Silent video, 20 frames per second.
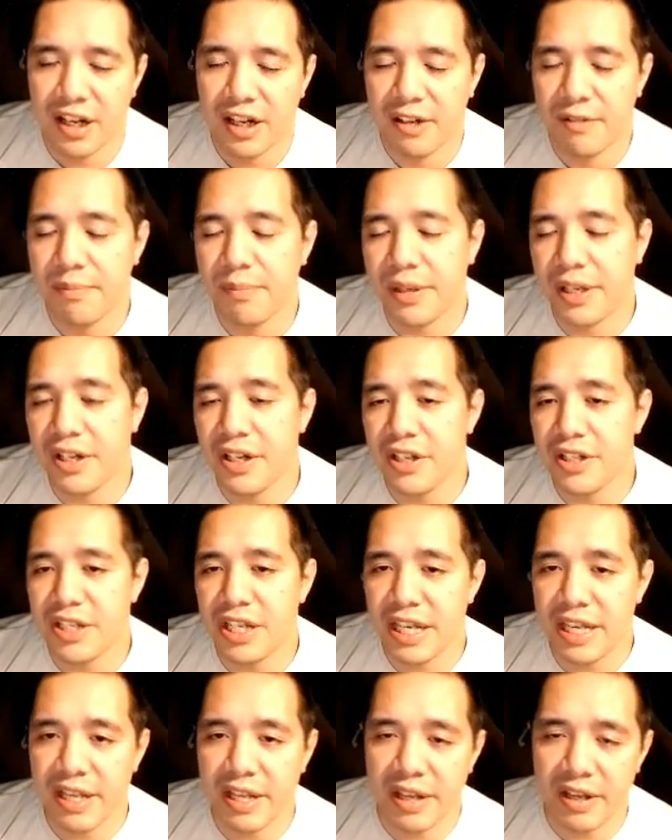Because
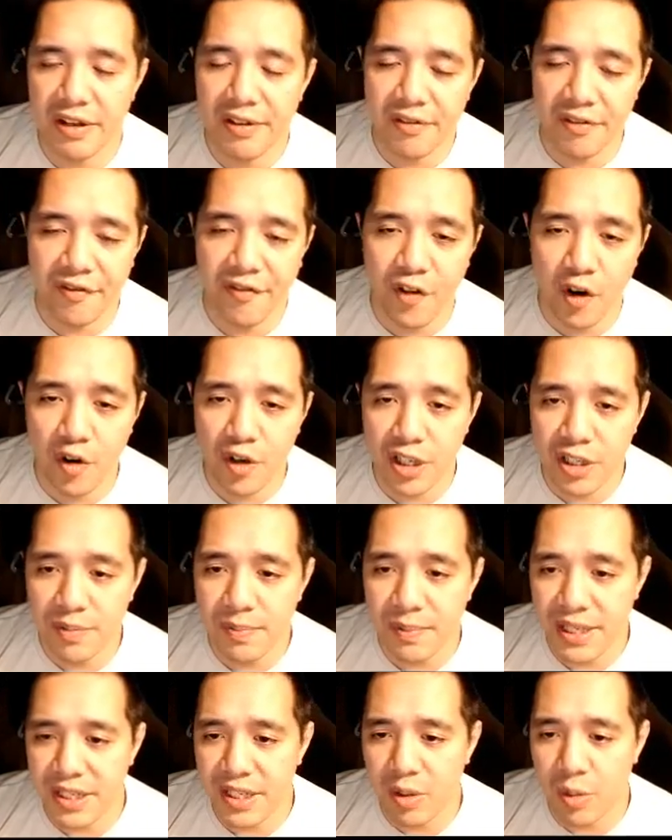focus
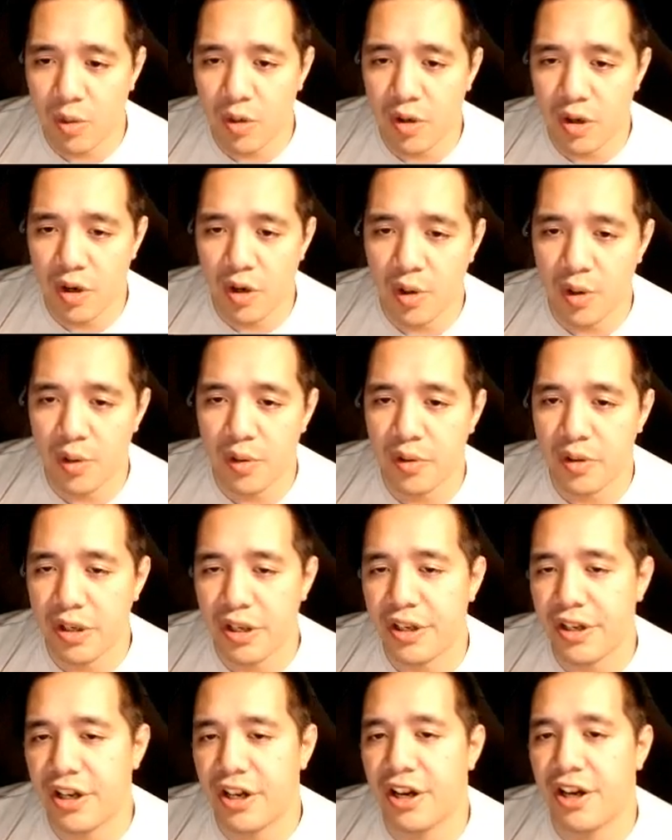means it will go,
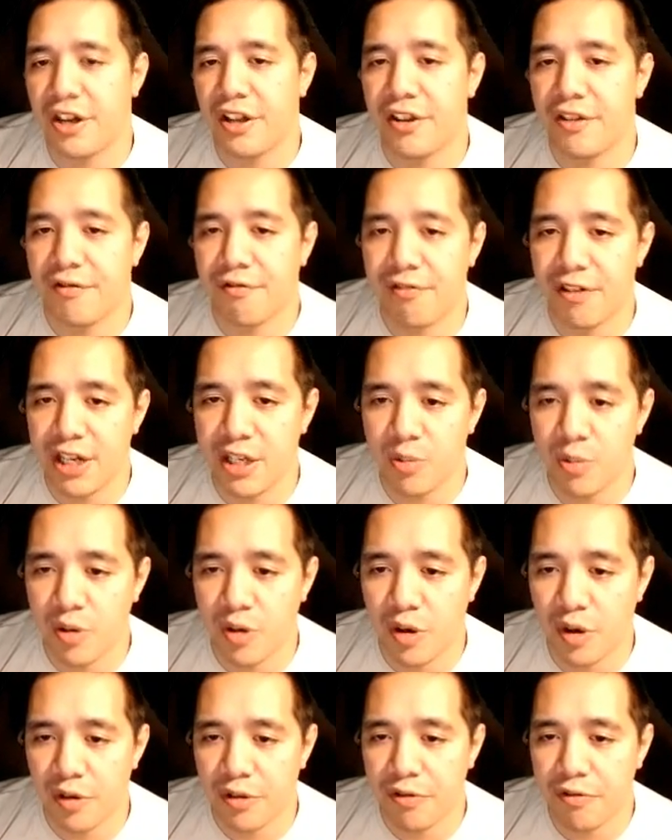the freeze will
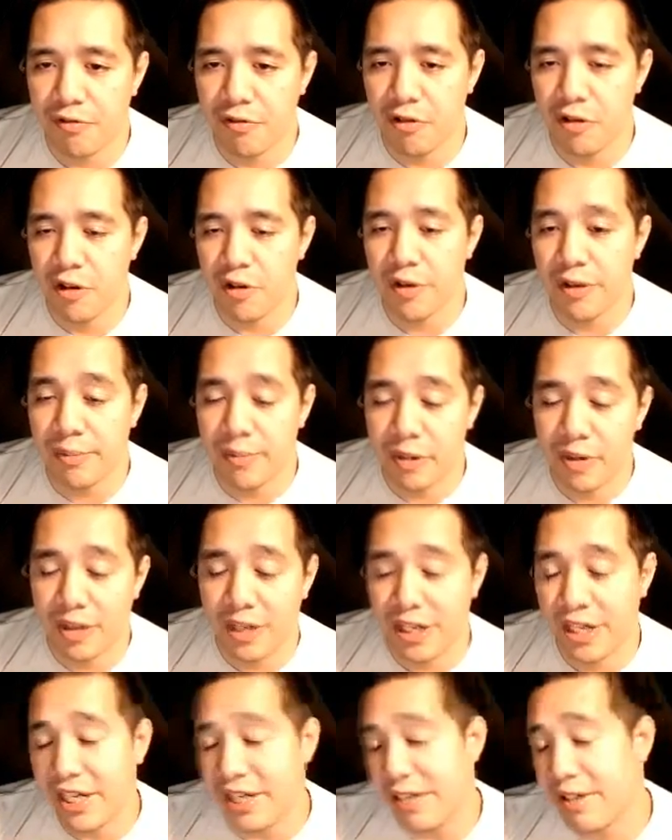go through
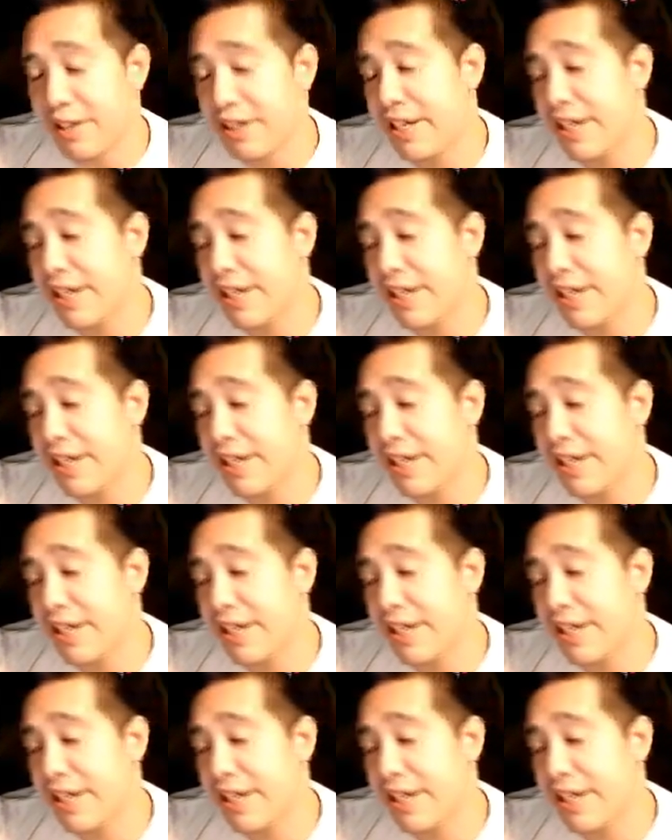immunity.